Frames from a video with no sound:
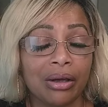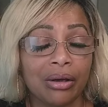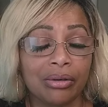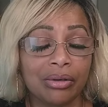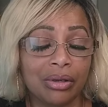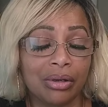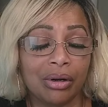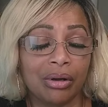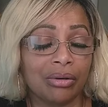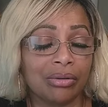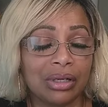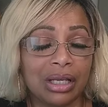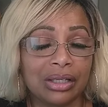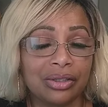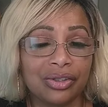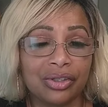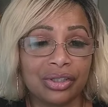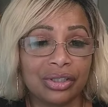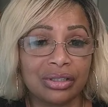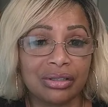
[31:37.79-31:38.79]
You know, they
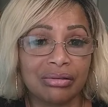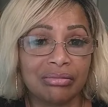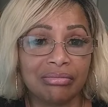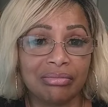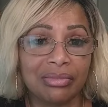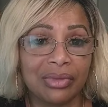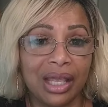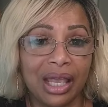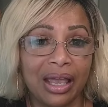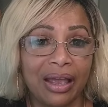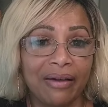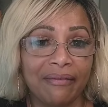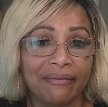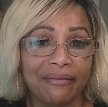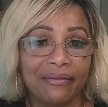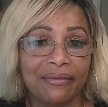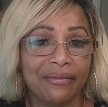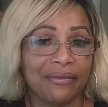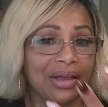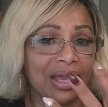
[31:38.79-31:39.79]
just have
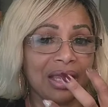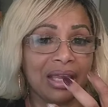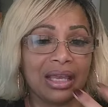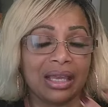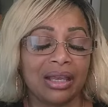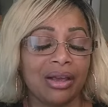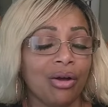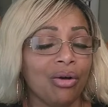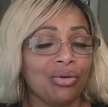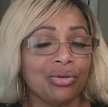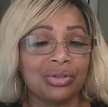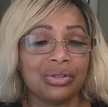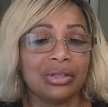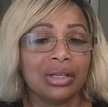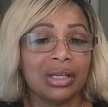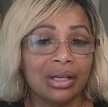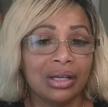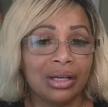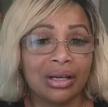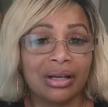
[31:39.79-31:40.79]
a whole
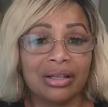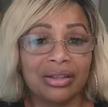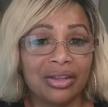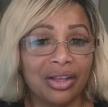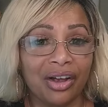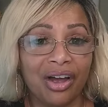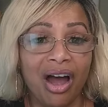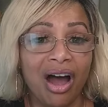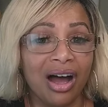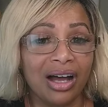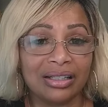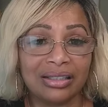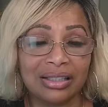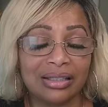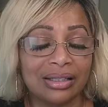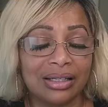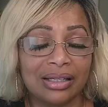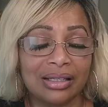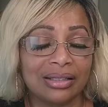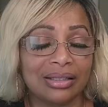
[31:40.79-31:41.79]
the
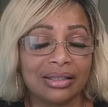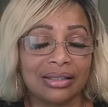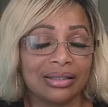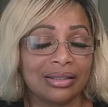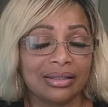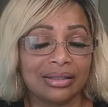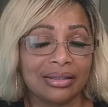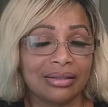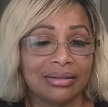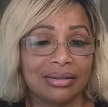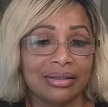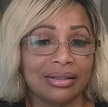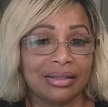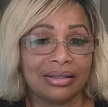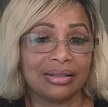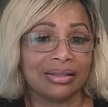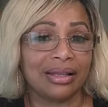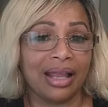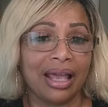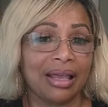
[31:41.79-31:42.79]
continence is
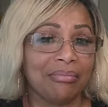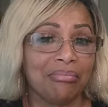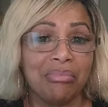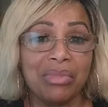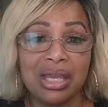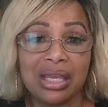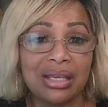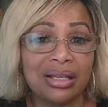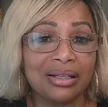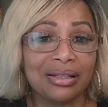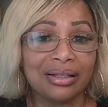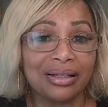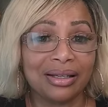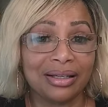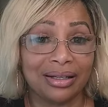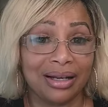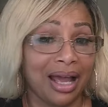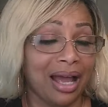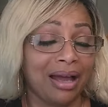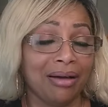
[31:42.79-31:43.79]
just like mean
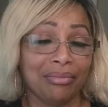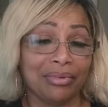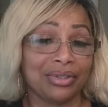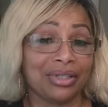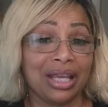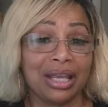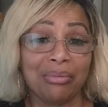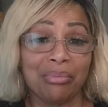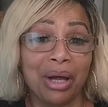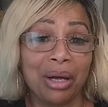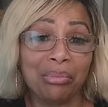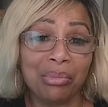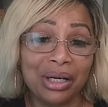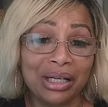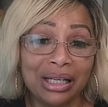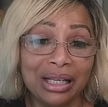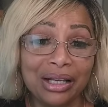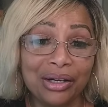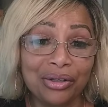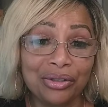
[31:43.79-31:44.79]
looking. I would take my
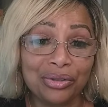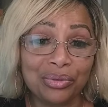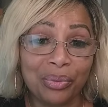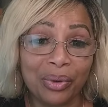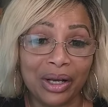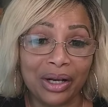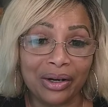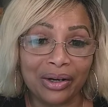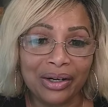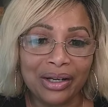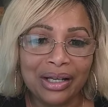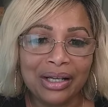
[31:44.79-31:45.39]
money elsewhere.